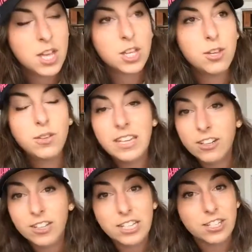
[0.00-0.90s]
You
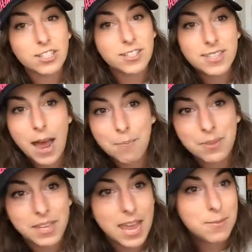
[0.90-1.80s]
literally just stopped
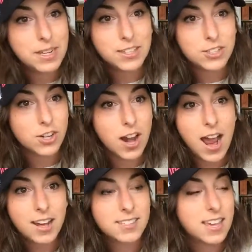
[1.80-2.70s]
the game in its
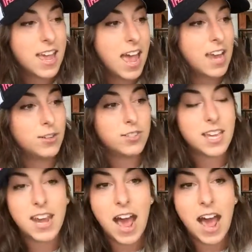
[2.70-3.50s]
tracks and you said,